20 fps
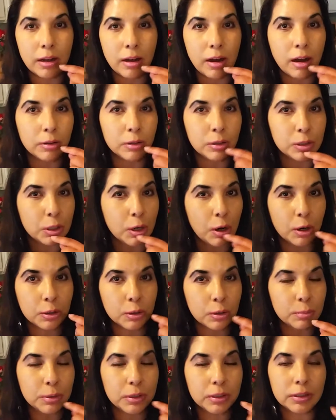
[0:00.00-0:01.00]
all the
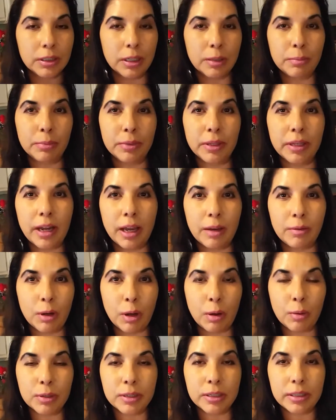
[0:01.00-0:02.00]
tartar buildup that I would
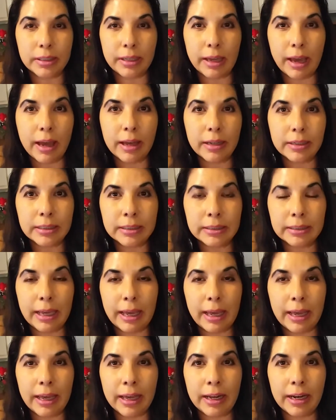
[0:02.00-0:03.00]
always get.
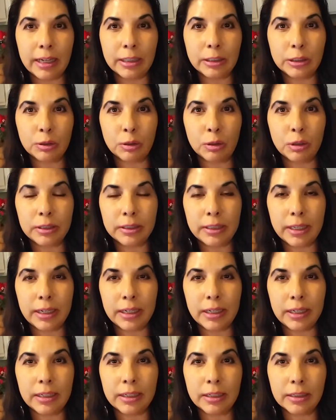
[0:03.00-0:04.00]
And I started
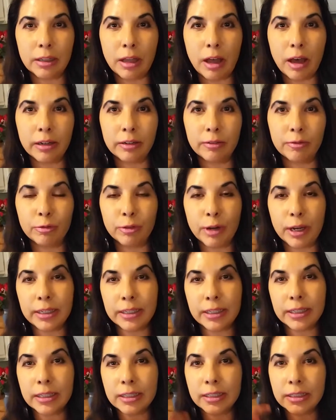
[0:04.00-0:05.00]
getting a lot of
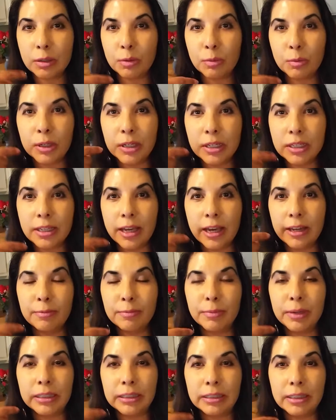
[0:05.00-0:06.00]
redness on one side
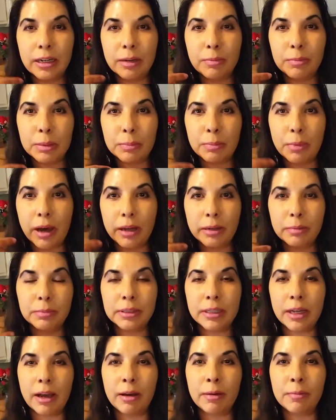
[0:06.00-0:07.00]
of my gum, the
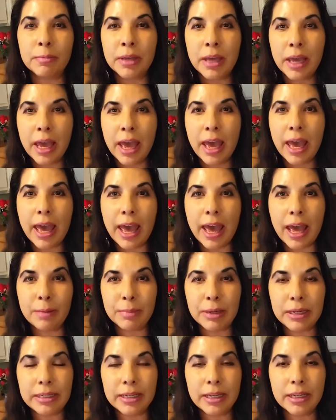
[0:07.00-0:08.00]
bottom gum. And
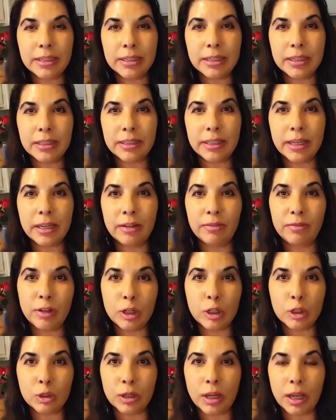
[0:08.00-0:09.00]
my dentist said
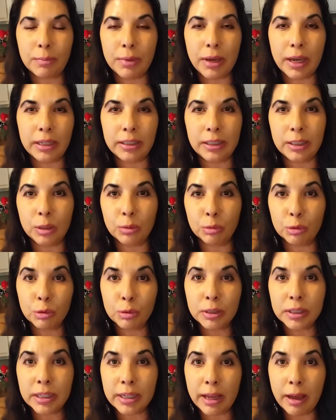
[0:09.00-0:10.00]
eventually I might need a
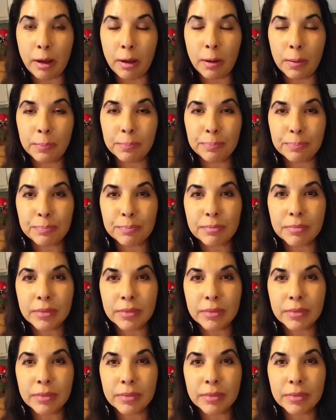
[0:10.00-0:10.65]
root canal.